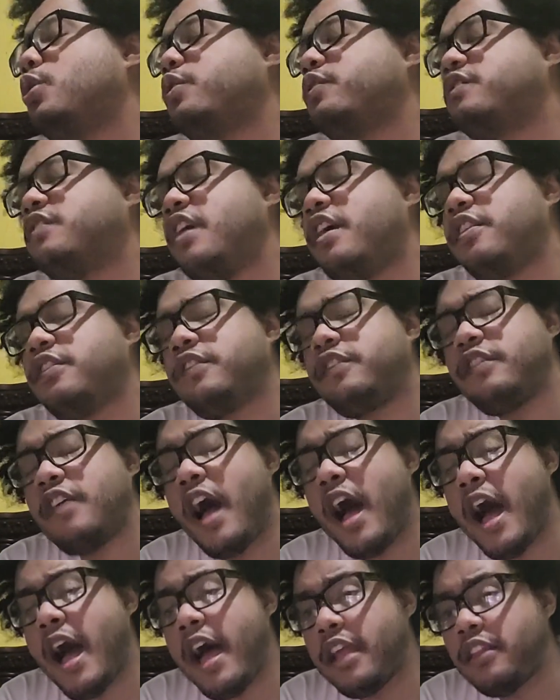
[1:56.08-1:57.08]
windows
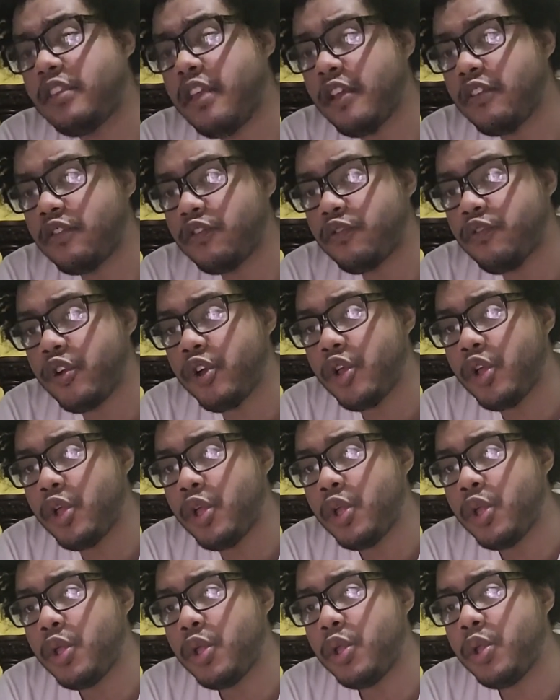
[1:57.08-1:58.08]
inside this
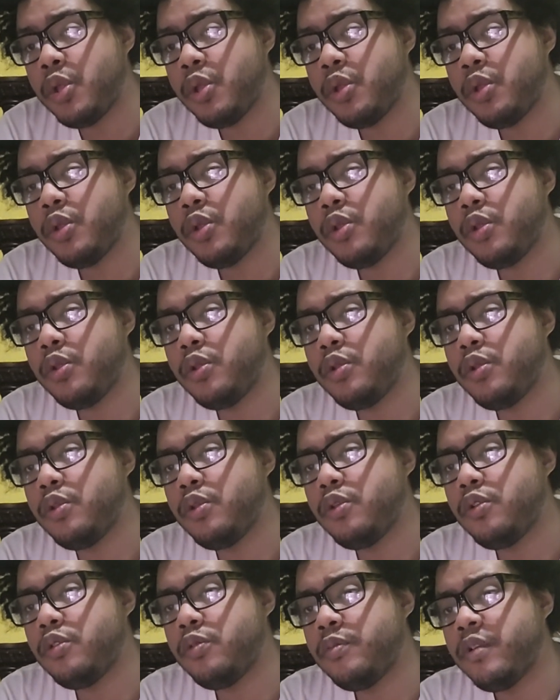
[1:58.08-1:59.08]

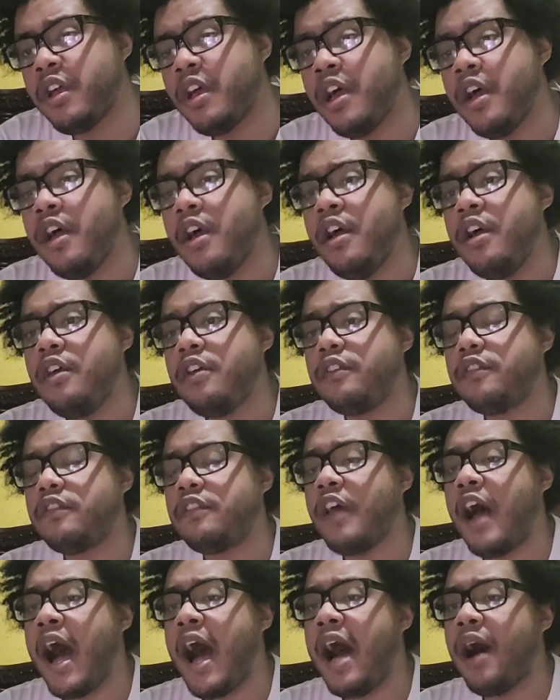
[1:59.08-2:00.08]
room?
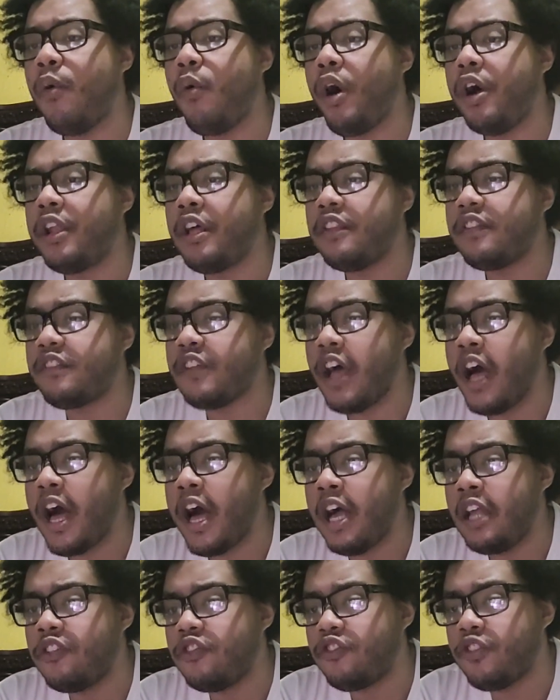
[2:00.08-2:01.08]
So I wanna
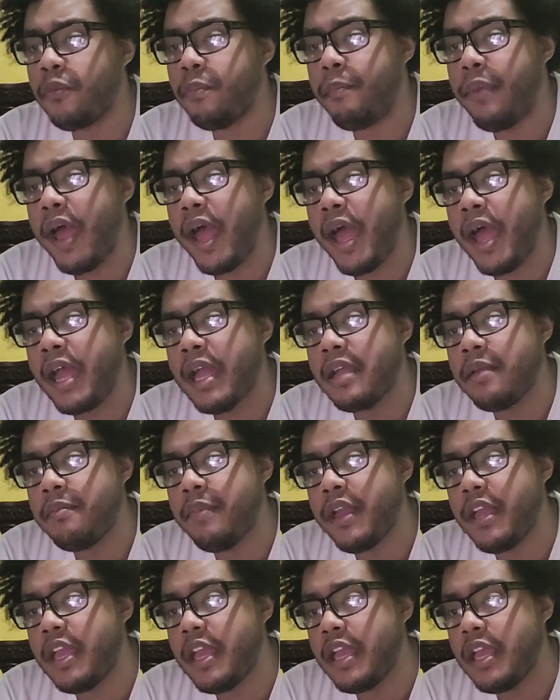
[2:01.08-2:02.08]
touch you,
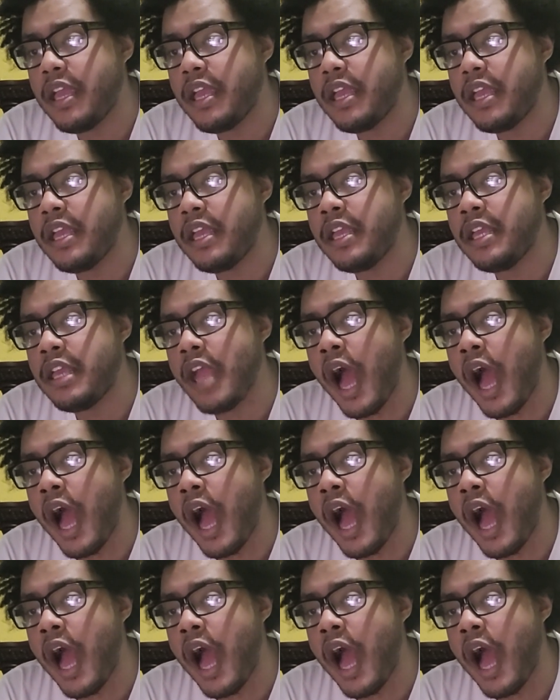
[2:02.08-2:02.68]
baby.